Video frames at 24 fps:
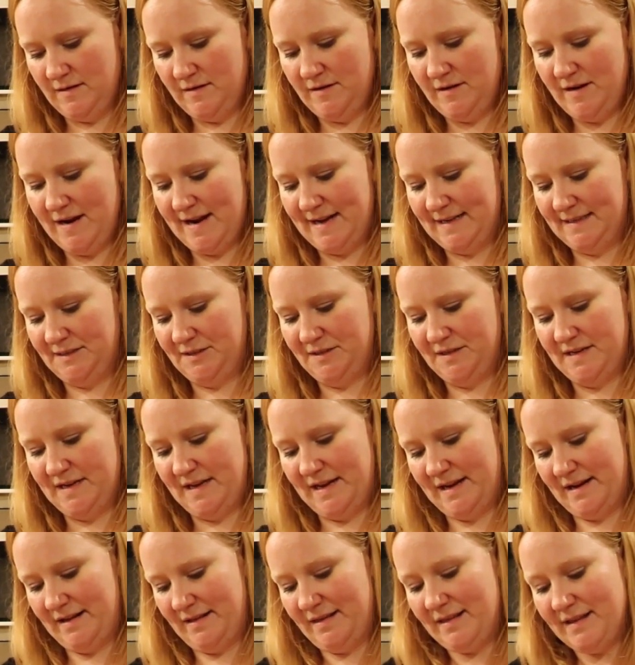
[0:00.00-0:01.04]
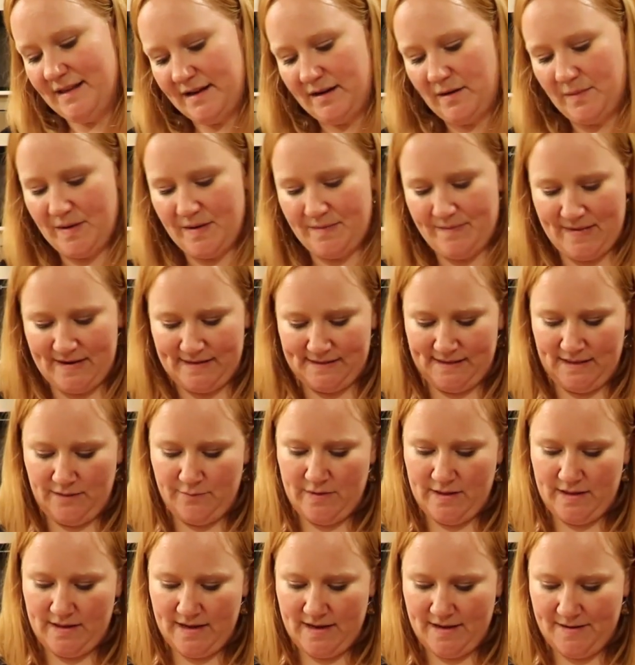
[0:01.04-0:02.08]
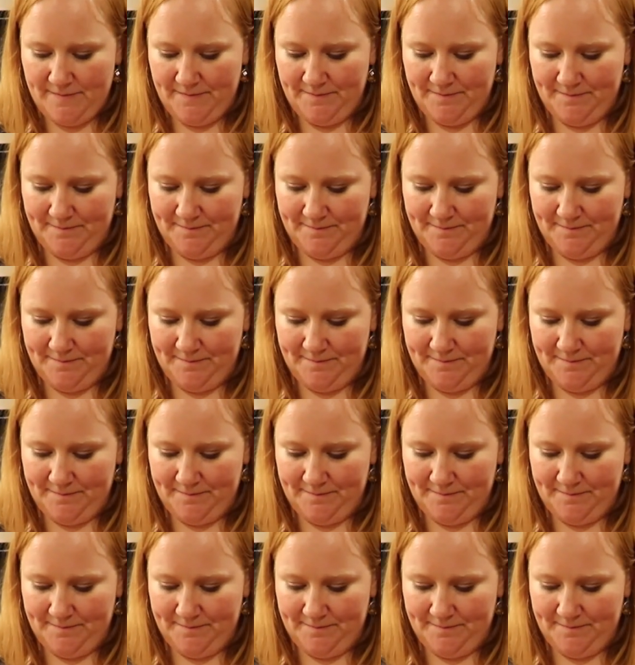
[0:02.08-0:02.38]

Your hands are gonna get a little bit messy with it.